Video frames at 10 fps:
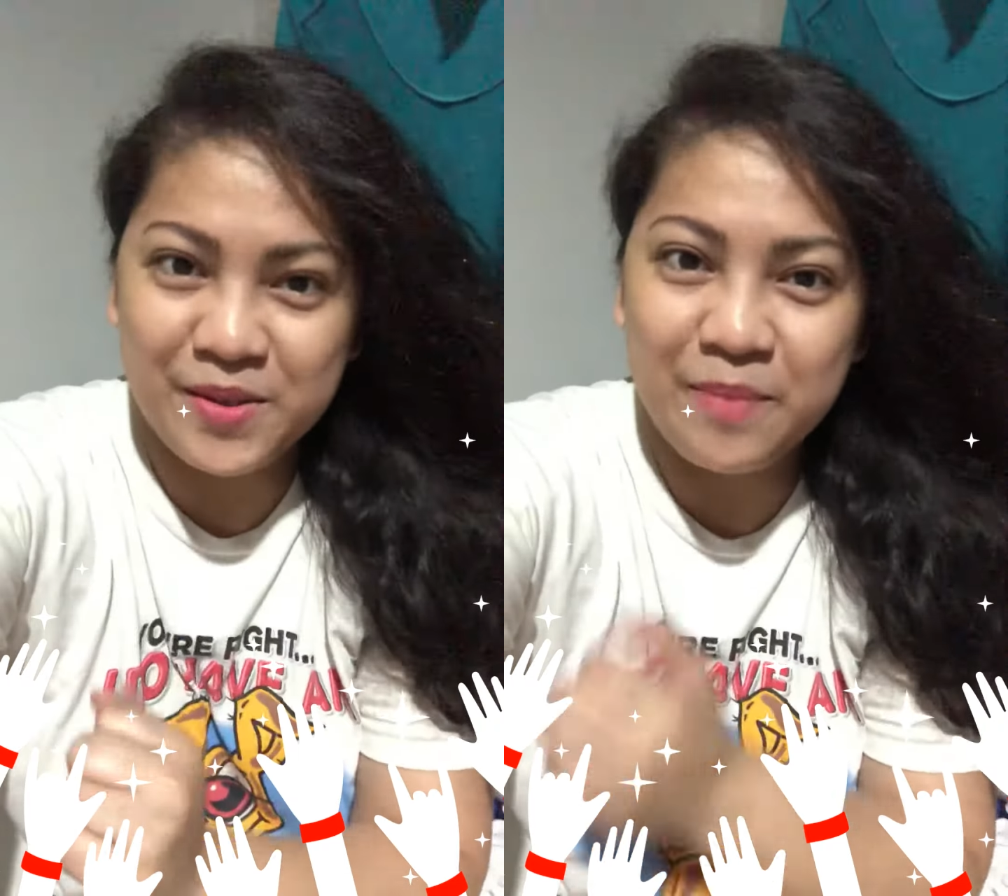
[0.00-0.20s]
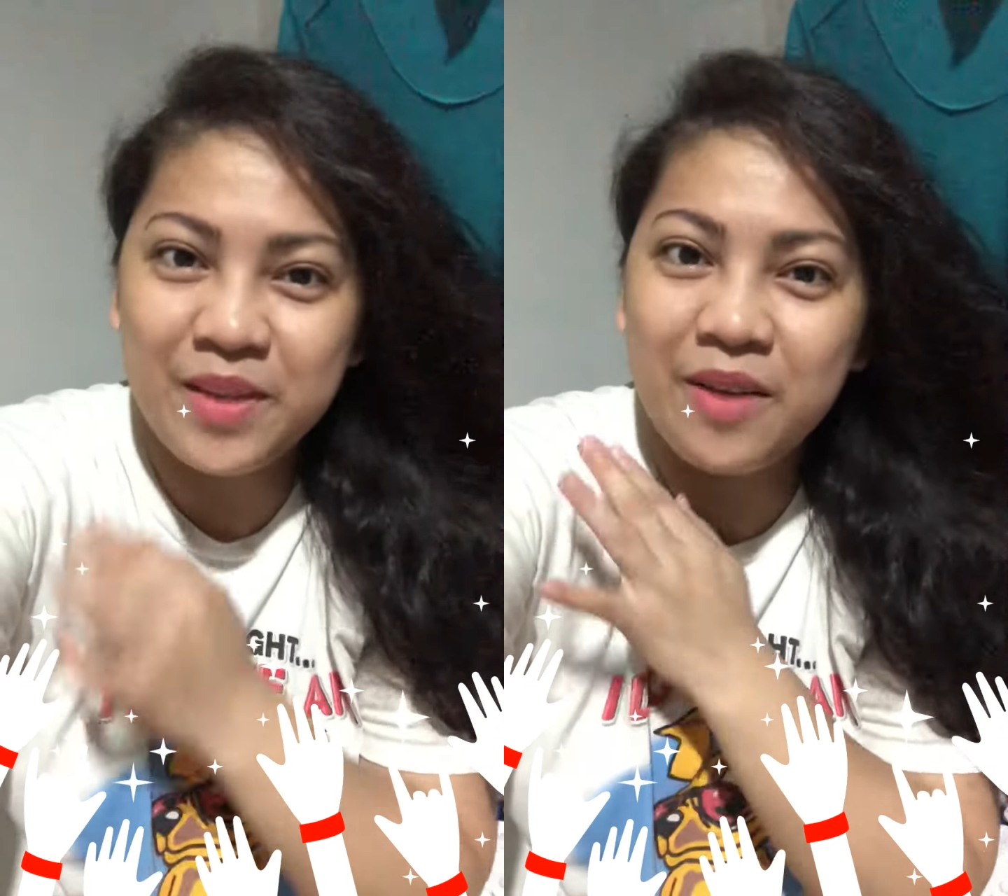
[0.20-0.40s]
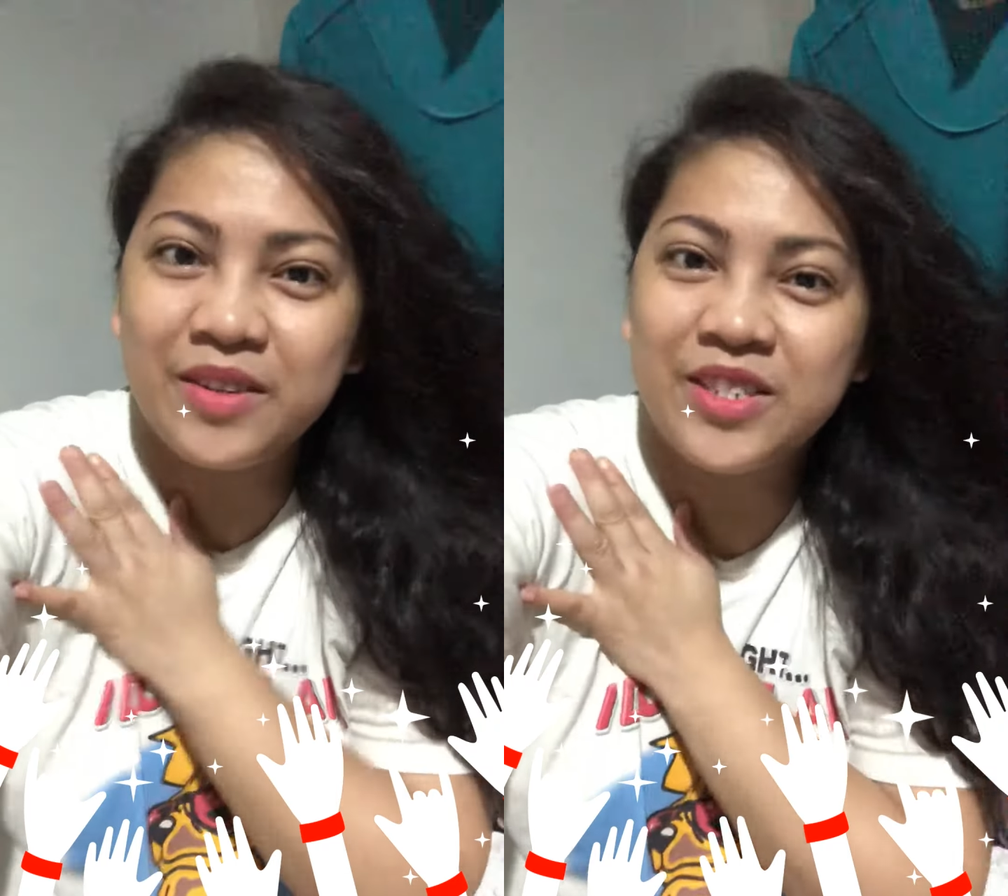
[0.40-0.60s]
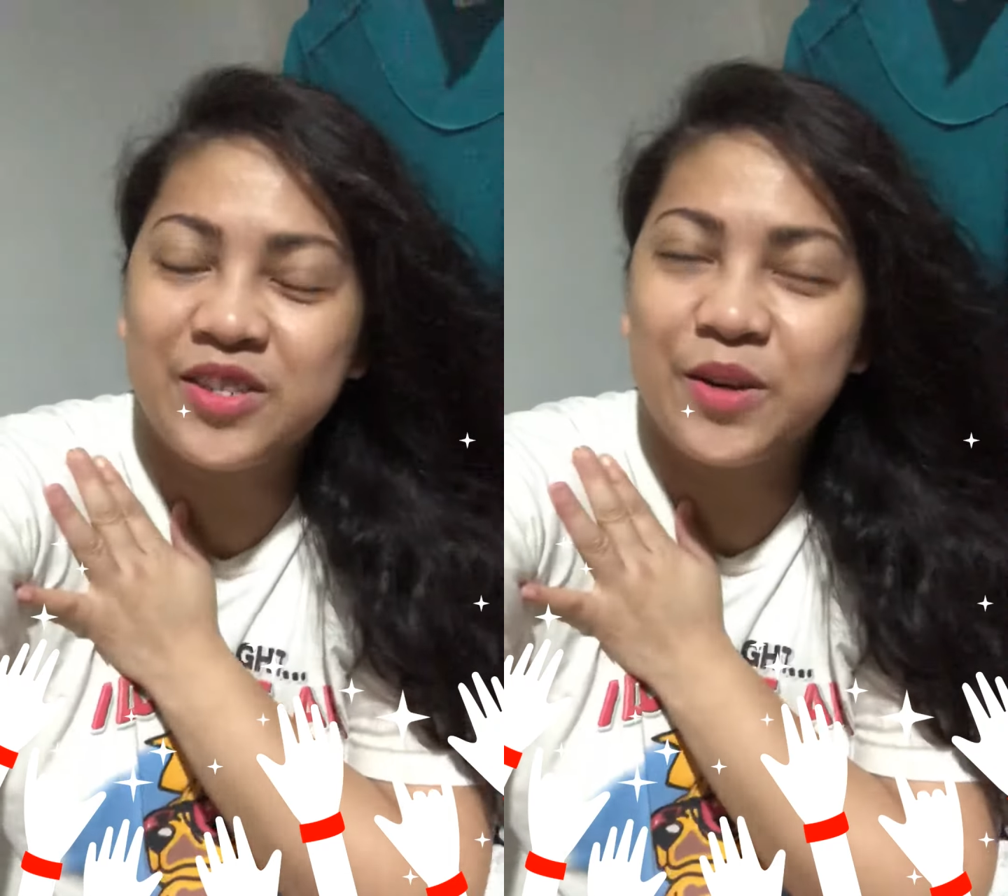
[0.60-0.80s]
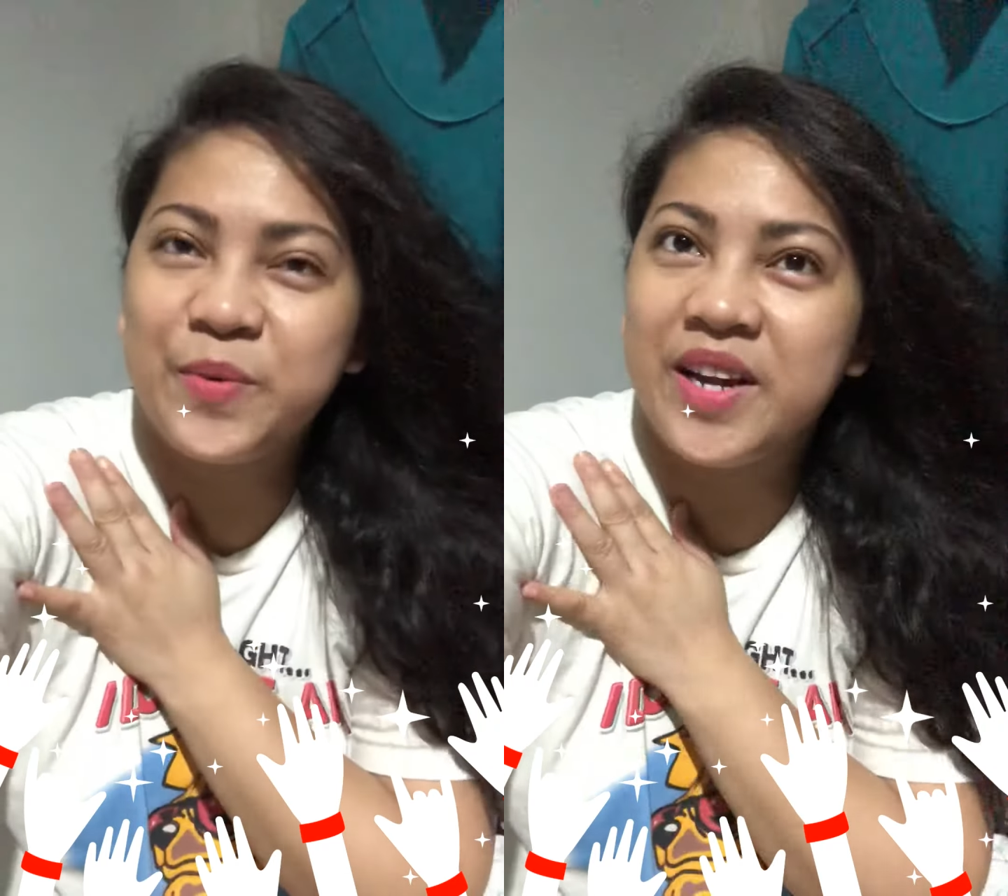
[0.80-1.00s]
so I'm not really
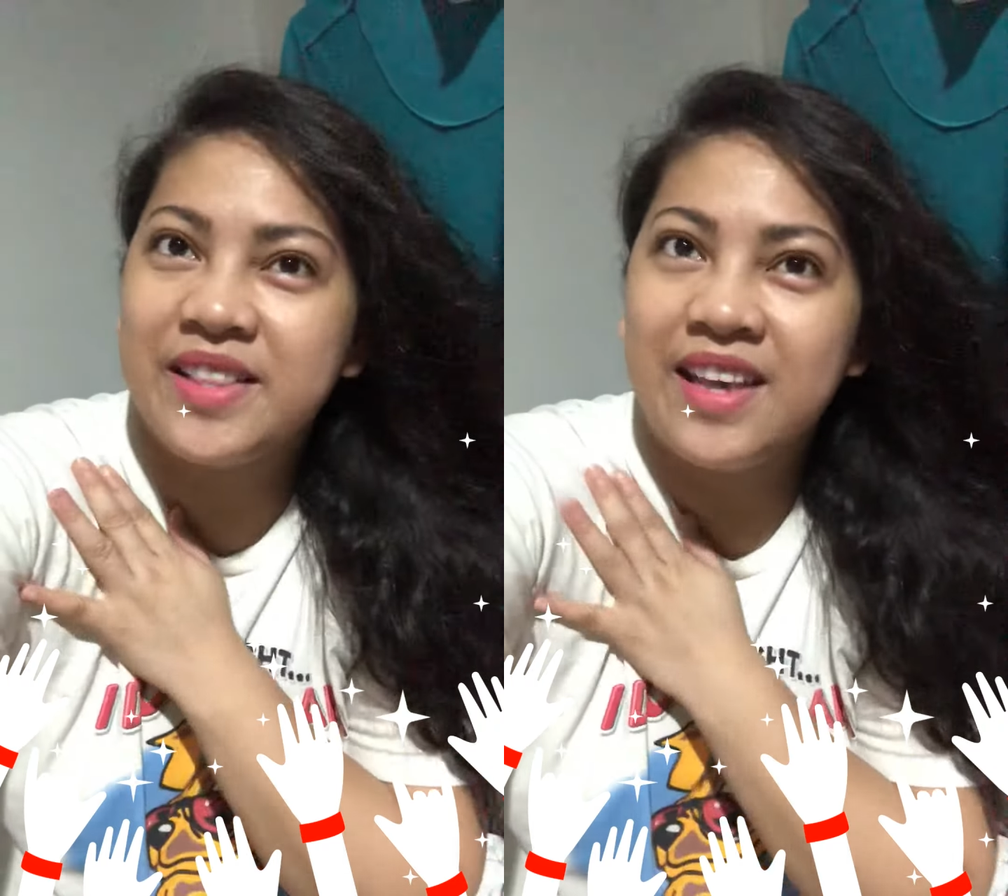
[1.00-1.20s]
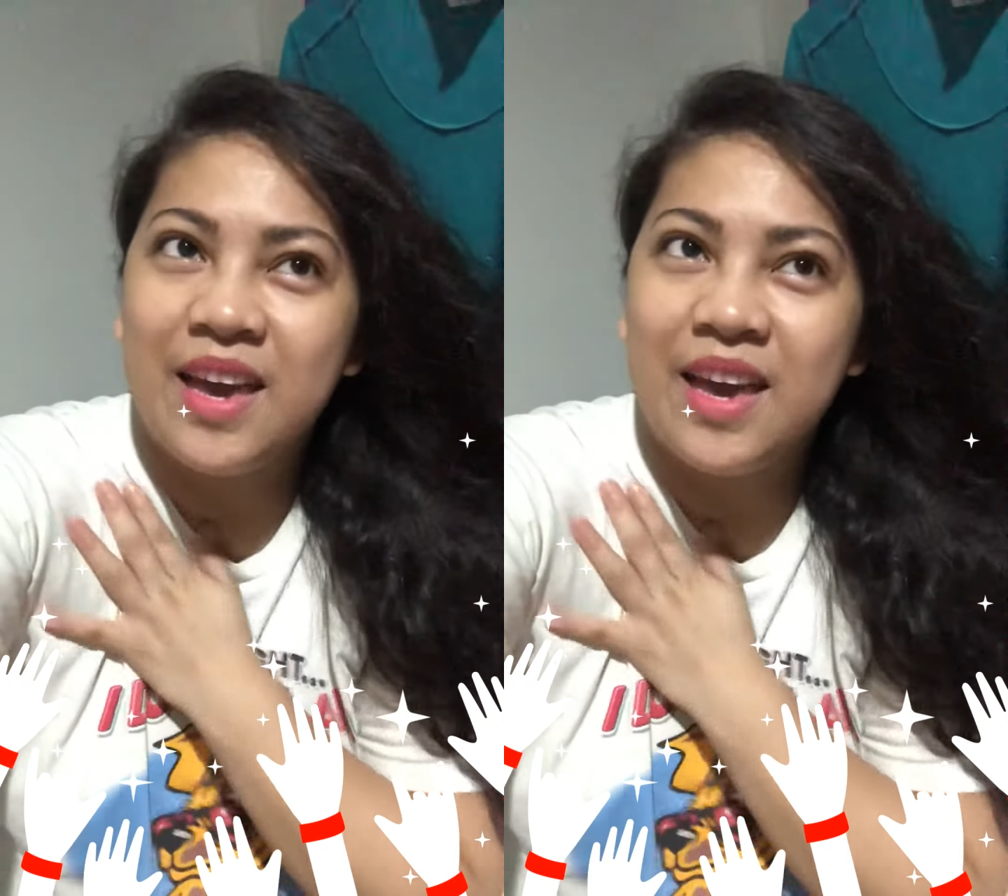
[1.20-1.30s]
sure what